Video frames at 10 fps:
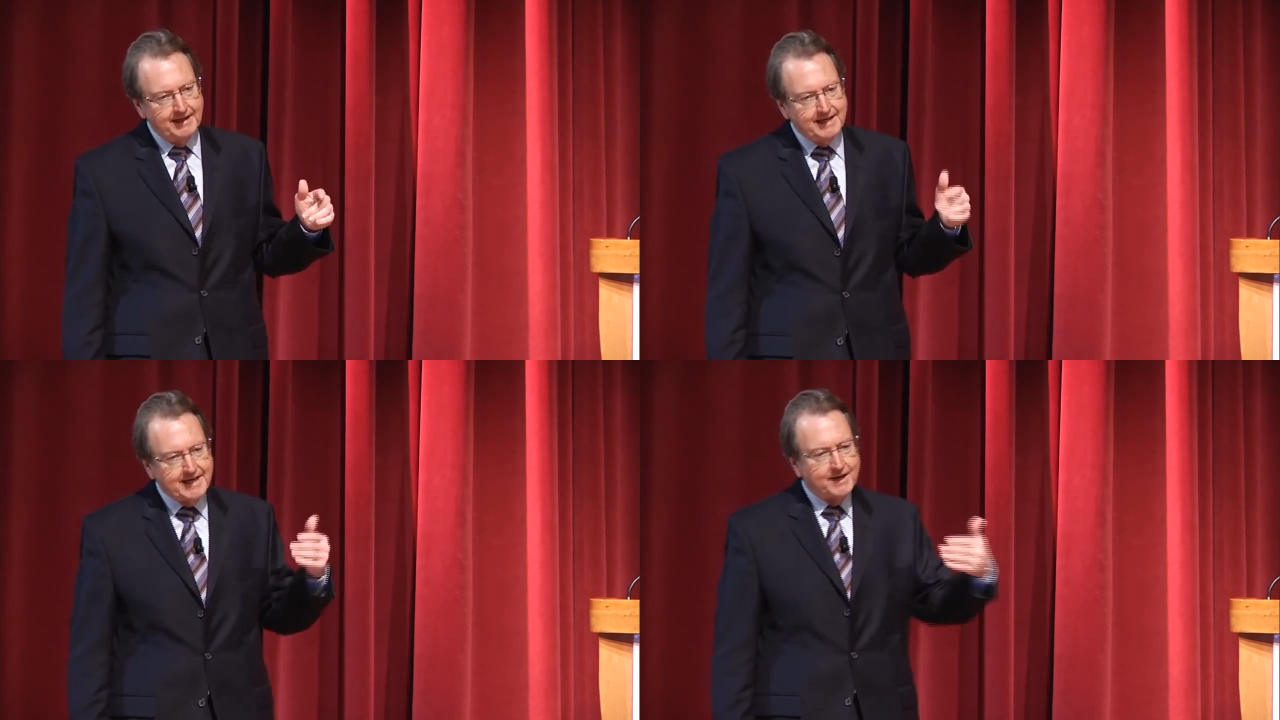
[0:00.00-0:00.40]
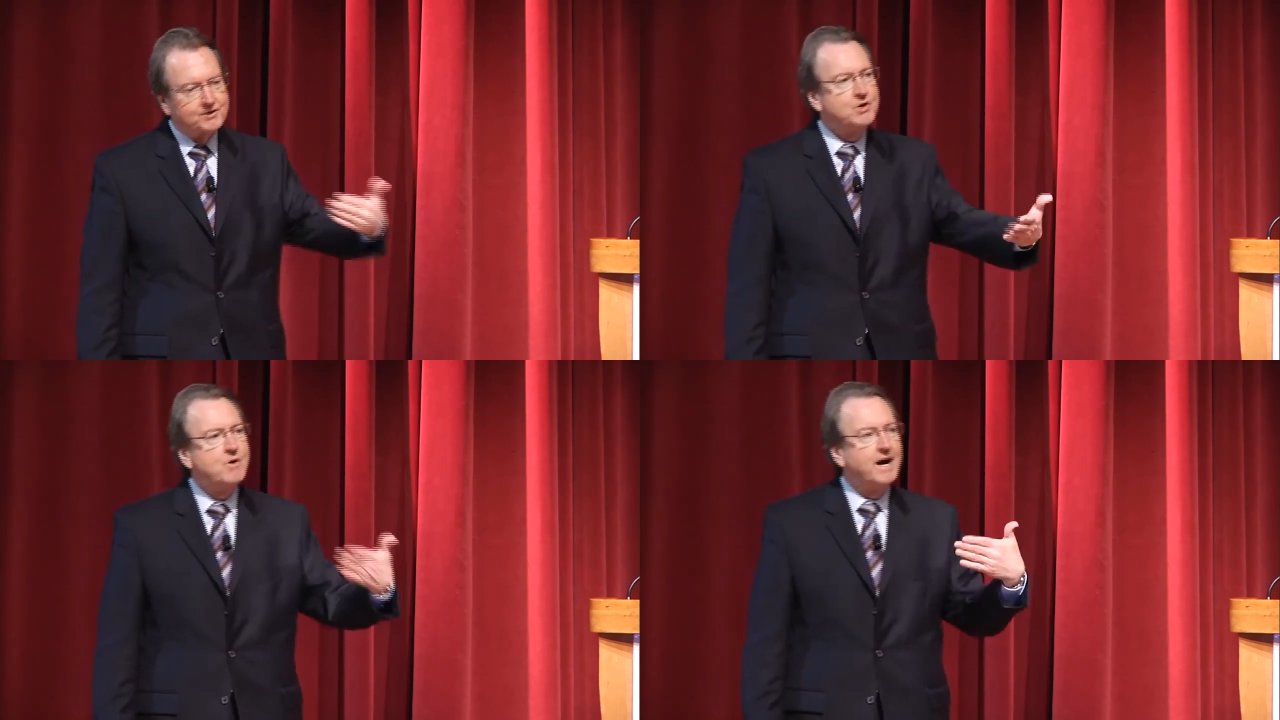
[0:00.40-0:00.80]
he got
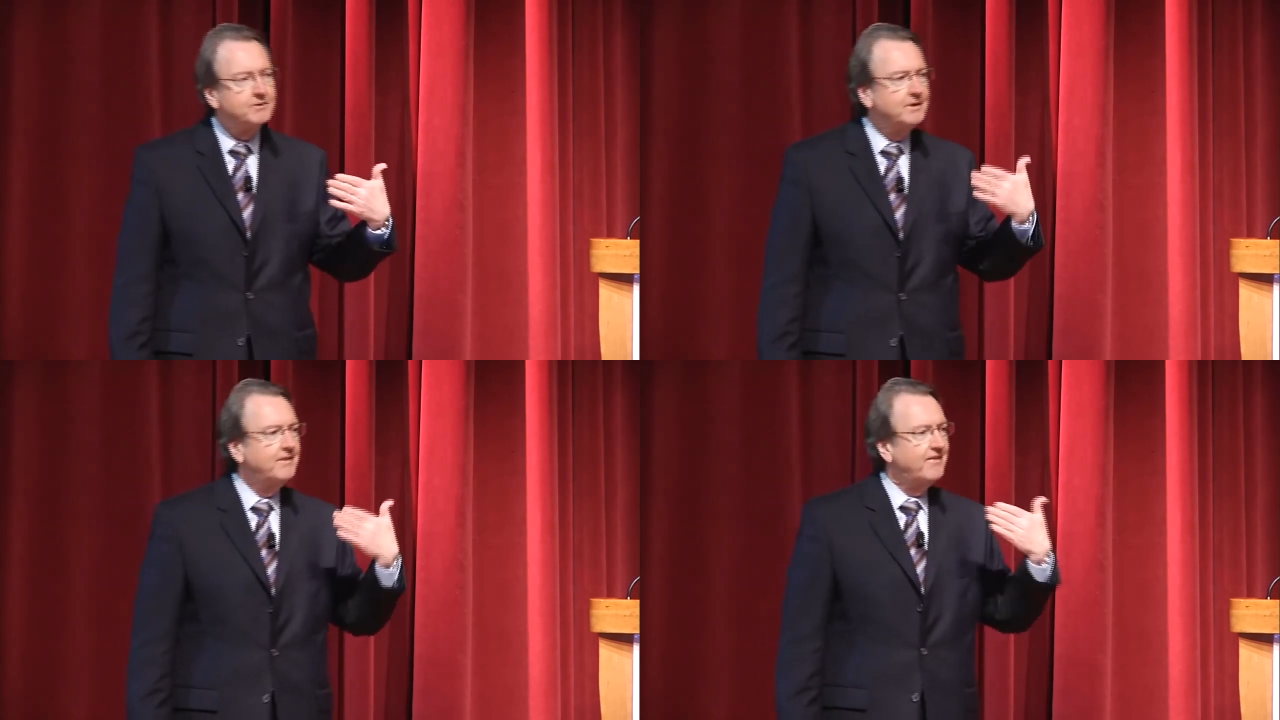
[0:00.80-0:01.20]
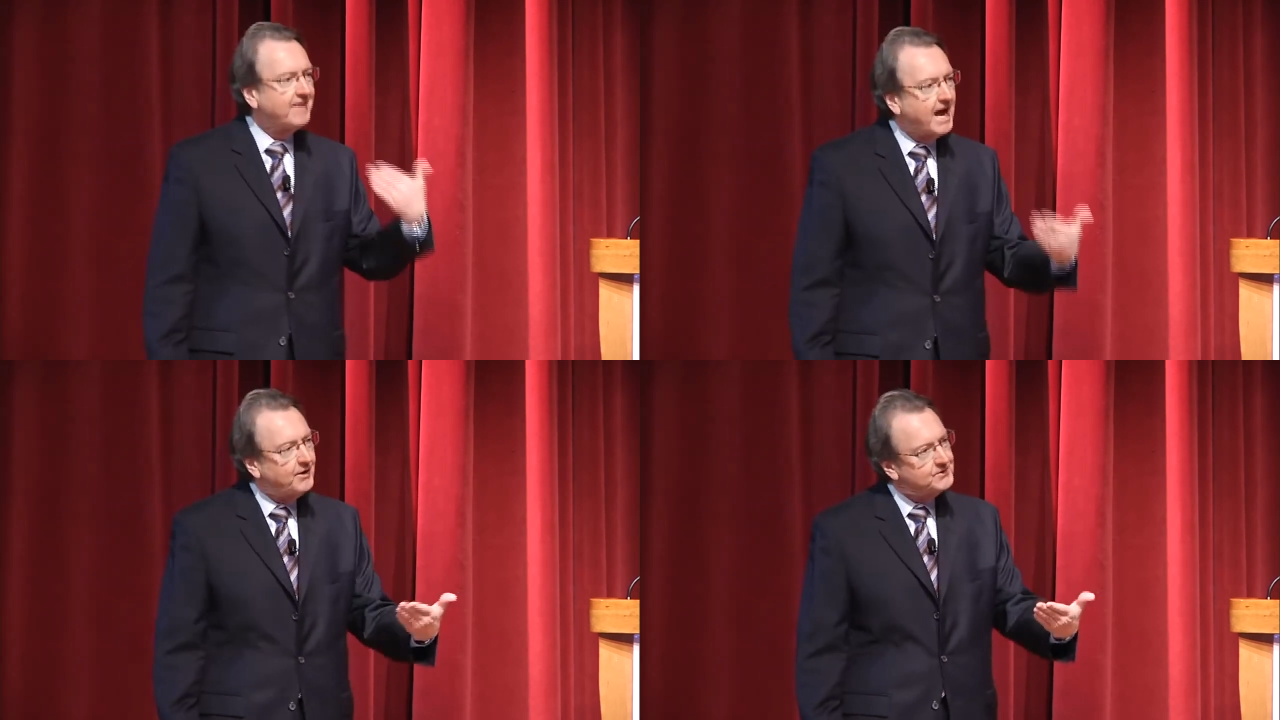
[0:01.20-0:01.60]

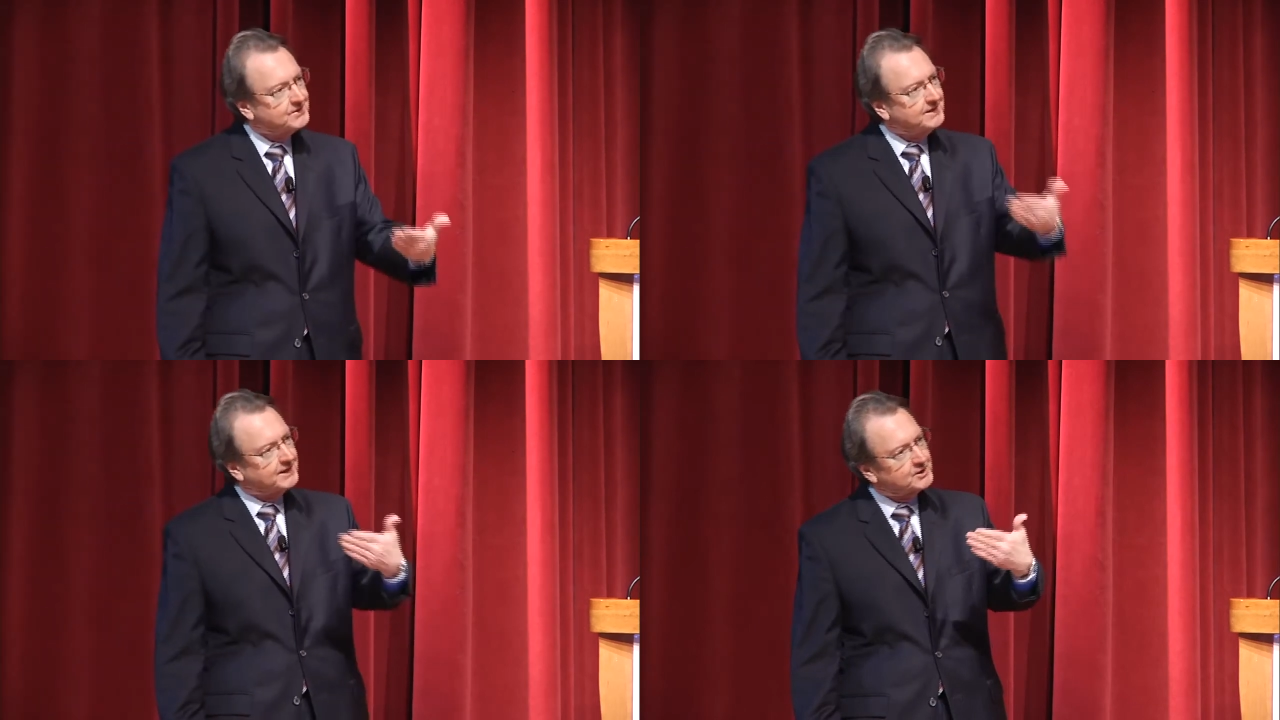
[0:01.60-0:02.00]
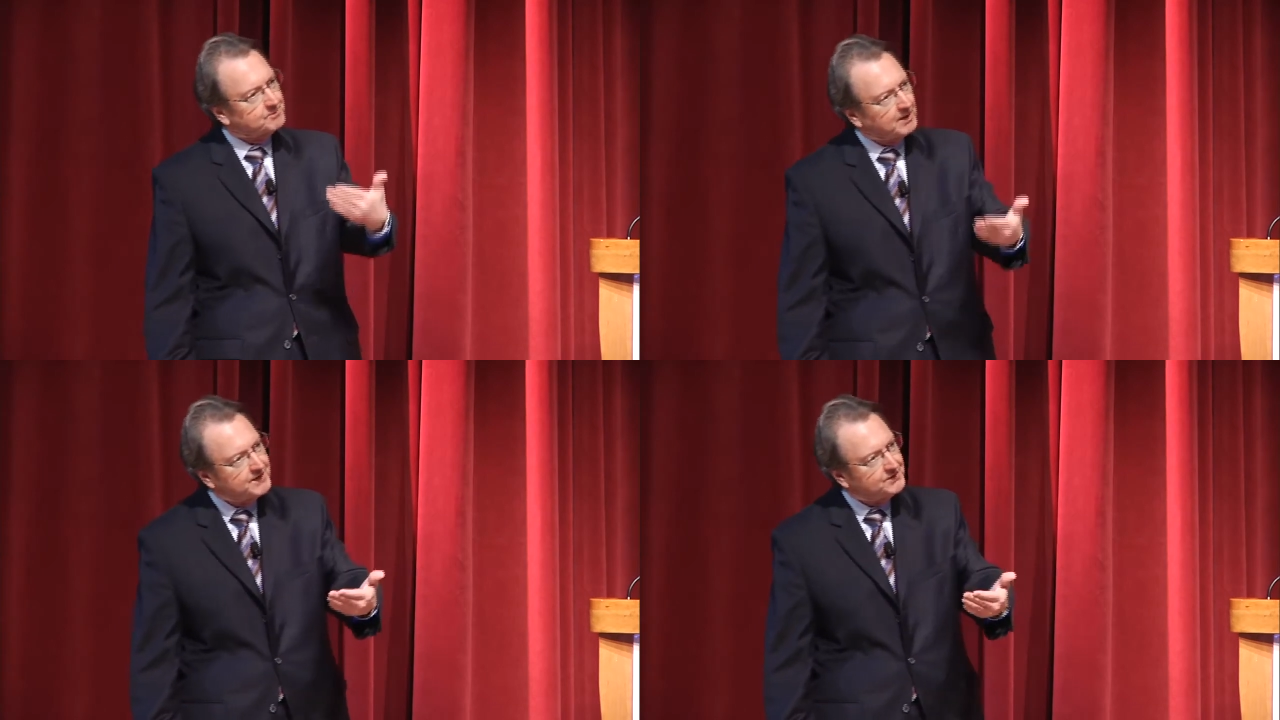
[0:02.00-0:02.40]
200,000
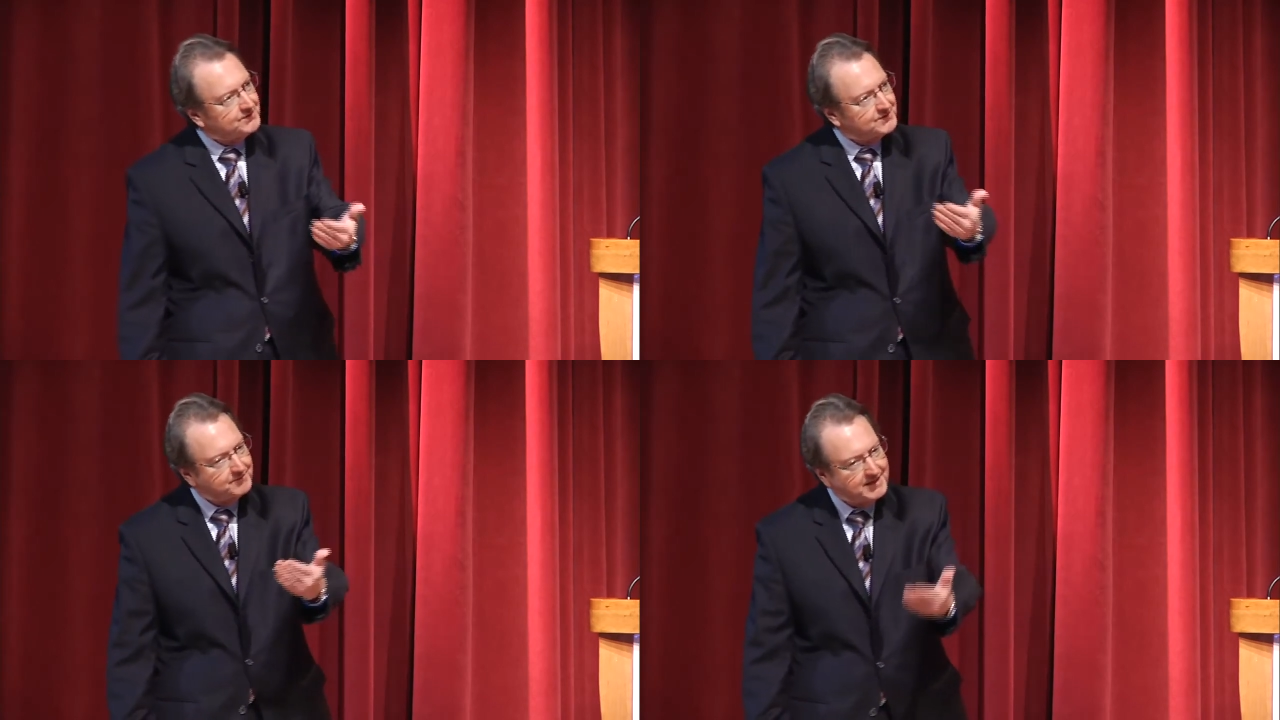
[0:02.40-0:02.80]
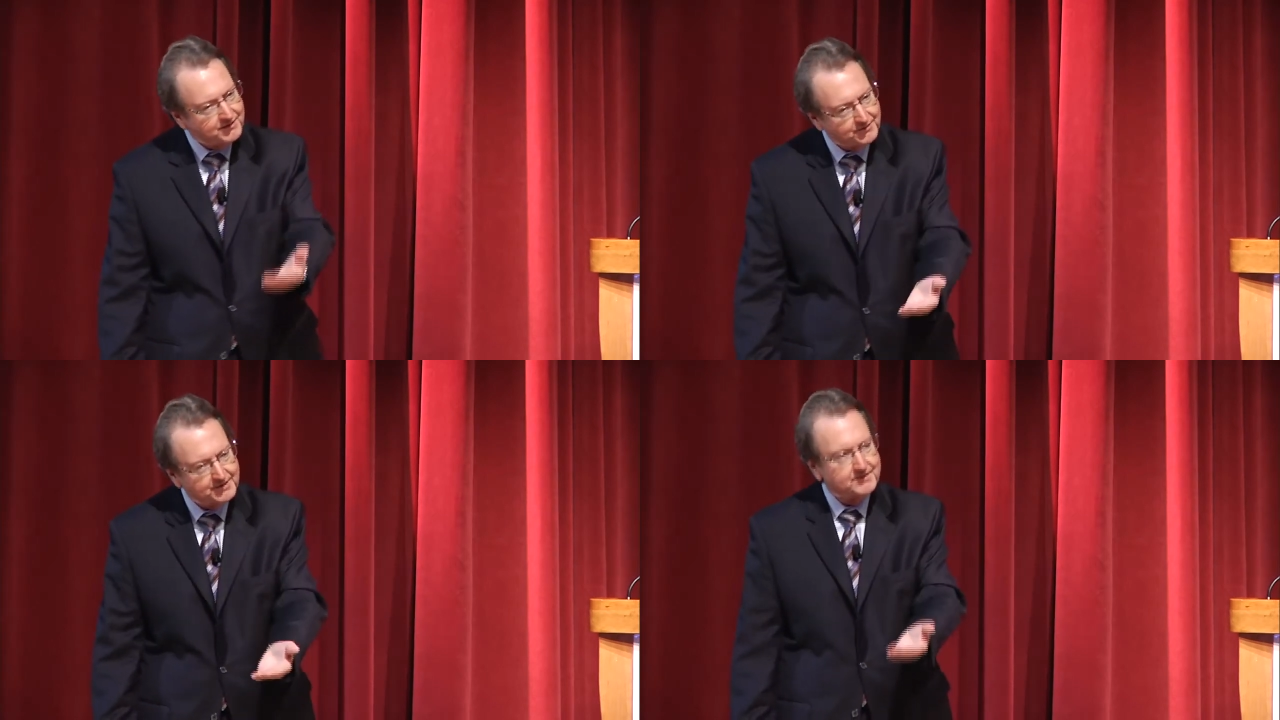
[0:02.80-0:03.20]
expressions of
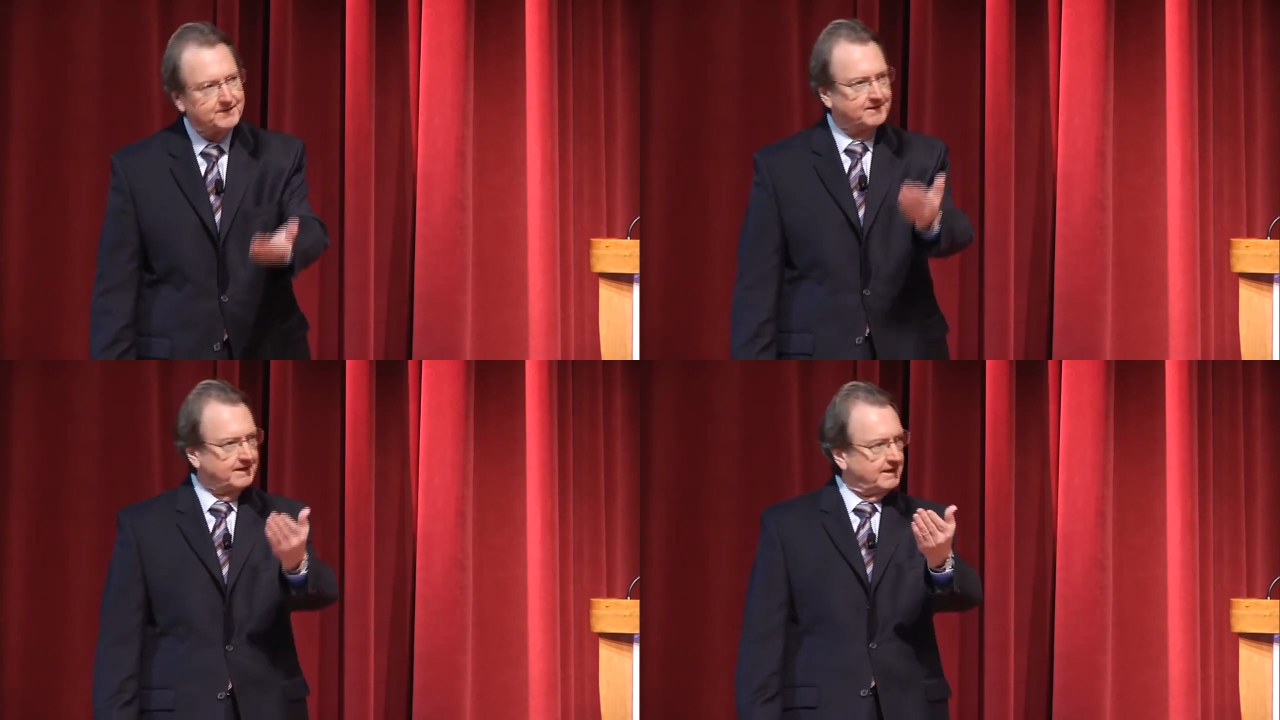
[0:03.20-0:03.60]
interest.